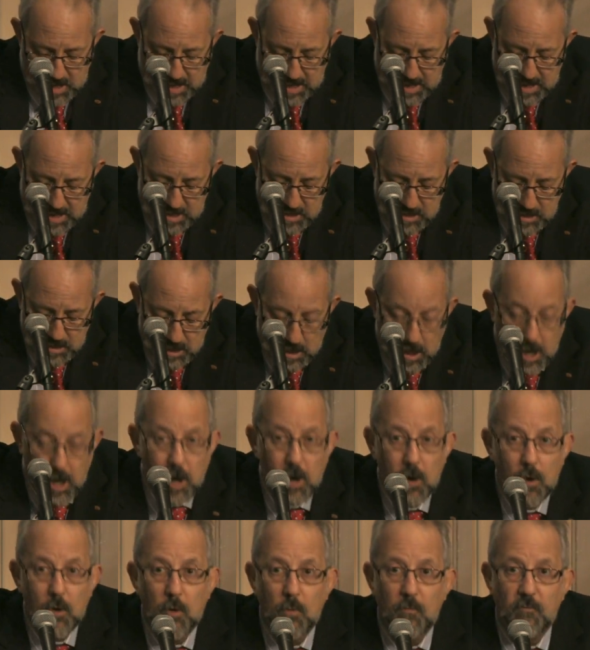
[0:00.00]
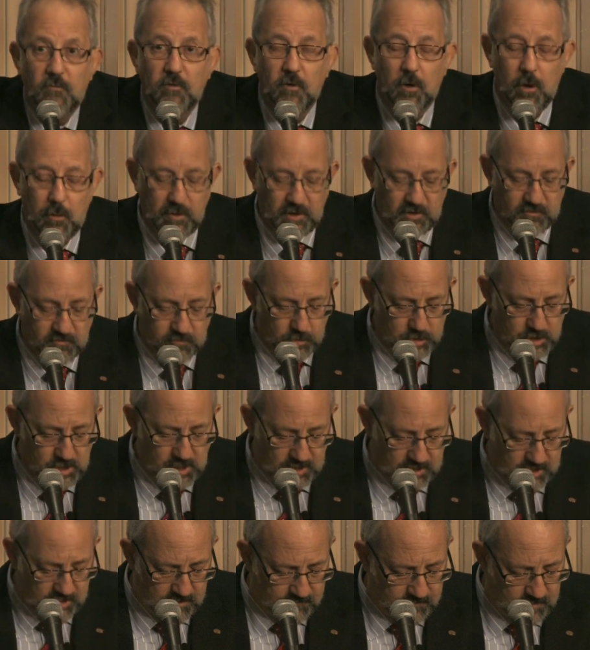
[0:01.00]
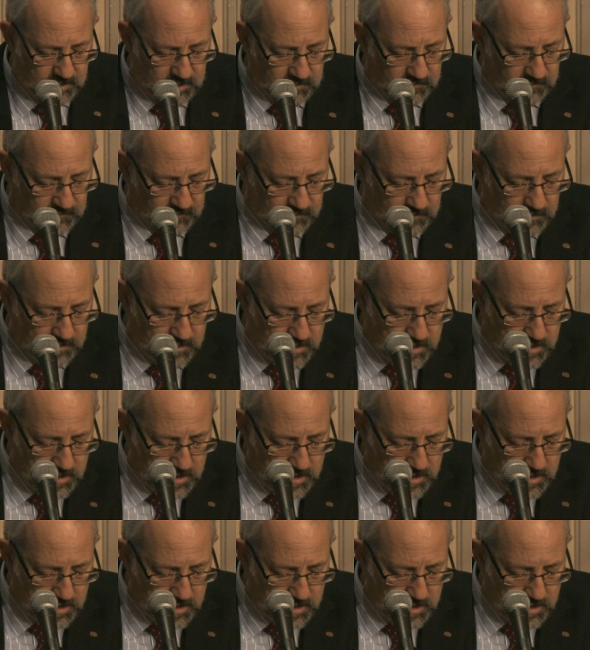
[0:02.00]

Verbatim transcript: and a home for our research activities.